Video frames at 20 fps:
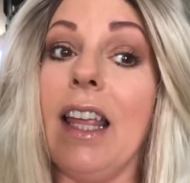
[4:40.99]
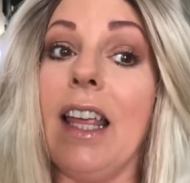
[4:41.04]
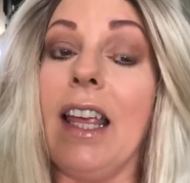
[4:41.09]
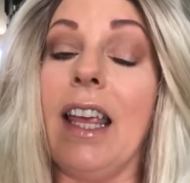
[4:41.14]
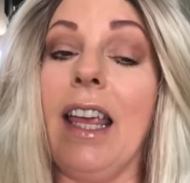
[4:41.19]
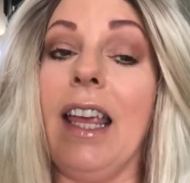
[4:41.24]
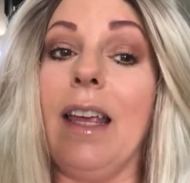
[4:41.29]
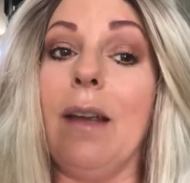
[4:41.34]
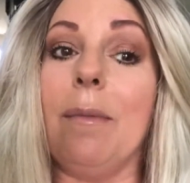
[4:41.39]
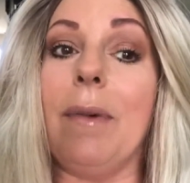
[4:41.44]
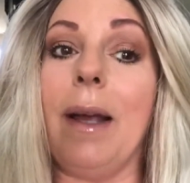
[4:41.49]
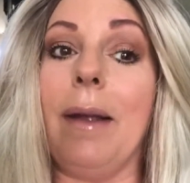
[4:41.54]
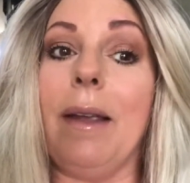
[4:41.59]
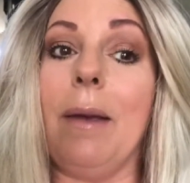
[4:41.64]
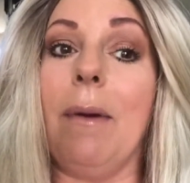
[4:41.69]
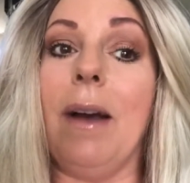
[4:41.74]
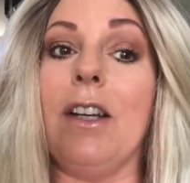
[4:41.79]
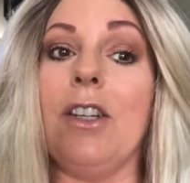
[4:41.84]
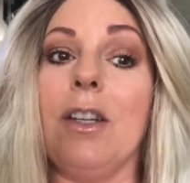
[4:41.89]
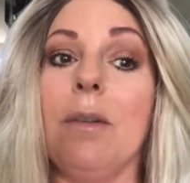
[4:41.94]
and probably
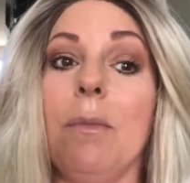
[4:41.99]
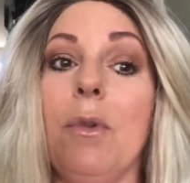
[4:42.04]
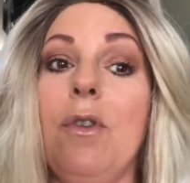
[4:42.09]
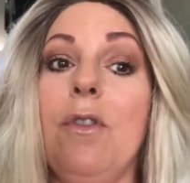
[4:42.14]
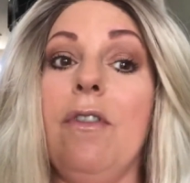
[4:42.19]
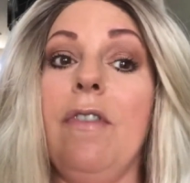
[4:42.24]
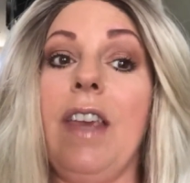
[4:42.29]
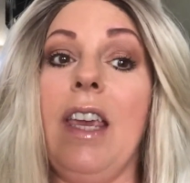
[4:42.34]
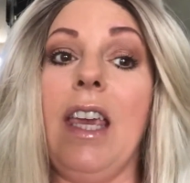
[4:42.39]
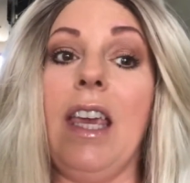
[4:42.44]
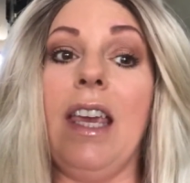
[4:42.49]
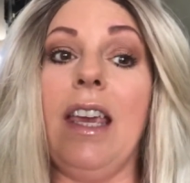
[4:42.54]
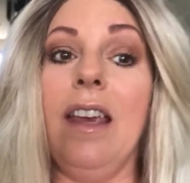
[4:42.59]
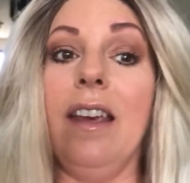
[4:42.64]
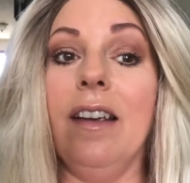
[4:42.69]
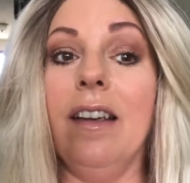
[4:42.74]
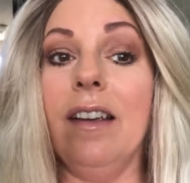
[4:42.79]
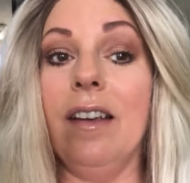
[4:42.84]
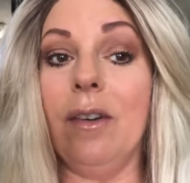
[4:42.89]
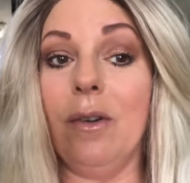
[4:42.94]
watch a movie
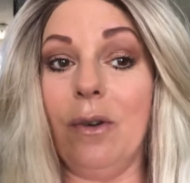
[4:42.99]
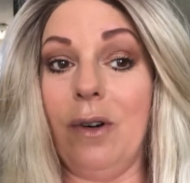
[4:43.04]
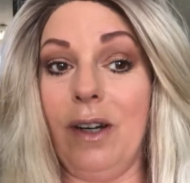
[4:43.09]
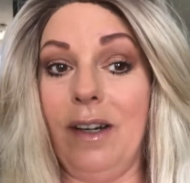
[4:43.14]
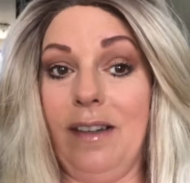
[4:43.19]
or